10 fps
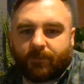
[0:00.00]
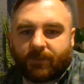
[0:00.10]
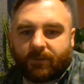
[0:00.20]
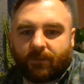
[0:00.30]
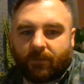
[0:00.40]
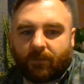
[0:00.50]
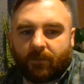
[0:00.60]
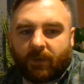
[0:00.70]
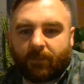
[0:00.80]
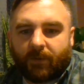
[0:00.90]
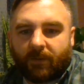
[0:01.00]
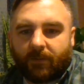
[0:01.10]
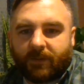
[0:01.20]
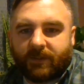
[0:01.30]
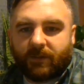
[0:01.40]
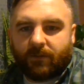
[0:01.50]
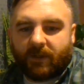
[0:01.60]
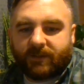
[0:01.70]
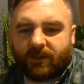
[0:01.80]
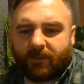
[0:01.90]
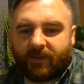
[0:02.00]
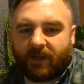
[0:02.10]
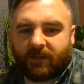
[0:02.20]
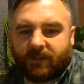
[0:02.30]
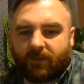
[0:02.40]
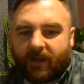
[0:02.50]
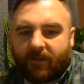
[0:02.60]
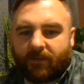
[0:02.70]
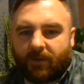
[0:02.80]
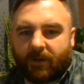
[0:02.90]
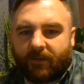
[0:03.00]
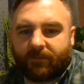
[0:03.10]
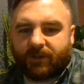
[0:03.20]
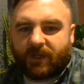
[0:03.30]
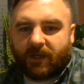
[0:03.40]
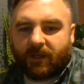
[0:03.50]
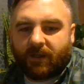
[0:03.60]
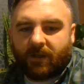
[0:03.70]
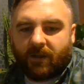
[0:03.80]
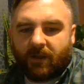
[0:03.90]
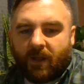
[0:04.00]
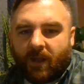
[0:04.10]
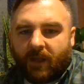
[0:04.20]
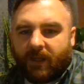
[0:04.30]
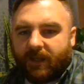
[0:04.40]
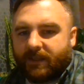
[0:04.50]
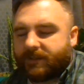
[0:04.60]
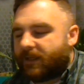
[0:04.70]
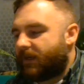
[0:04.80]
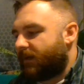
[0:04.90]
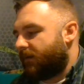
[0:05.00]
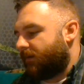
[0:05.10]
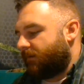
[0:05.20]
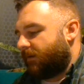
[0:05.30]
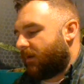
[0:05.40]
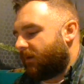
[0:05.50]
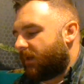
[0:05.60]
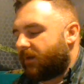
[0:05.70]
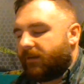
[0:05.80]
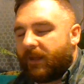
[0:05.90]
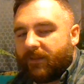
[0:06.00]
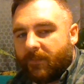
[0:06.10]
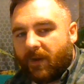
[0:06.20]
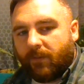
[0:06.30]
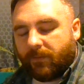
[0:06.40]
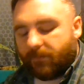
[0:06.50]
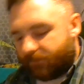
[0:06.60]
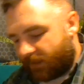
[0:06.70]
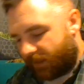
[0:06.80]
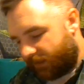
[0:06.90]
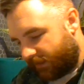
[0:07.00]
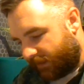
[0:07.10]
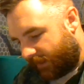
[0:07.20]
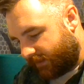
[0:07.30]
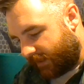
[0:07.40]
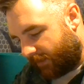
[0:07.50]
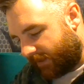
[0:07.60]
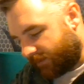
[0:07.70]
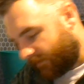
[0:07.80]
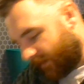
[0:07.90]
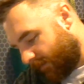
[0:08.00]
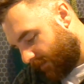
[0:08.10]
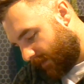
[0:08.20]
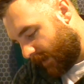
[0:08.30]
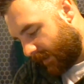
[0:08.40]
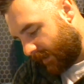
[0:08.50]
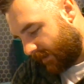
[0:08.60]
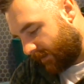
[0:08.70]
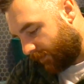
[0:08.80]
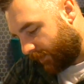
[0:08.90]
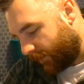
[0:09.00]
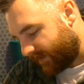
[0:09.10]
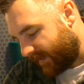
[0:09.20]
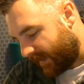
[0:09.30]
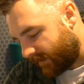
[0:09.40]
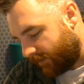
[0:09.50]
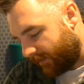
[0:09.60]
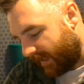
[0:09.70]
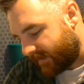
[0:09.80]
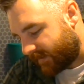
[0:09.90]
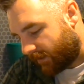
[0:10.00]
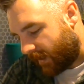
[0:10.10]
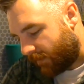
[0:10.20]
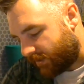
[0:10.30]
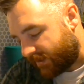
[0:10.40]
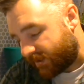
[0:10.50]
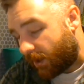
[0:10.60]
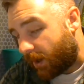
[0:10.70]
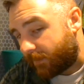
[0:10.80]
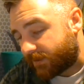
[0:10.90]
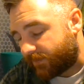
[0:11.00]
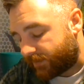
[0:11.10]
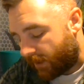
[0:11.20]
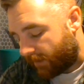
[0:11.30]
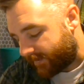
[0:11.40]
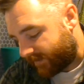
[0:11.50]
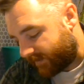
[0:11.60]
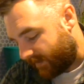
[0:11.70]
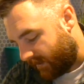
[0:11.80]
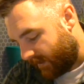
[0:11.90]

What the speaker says: So what I'll probably do, assuming that I do have them all, I'll have to check, is I'll kind of lay them out and take a picture of them and post that to my Instagram, which is Comics for Thomas.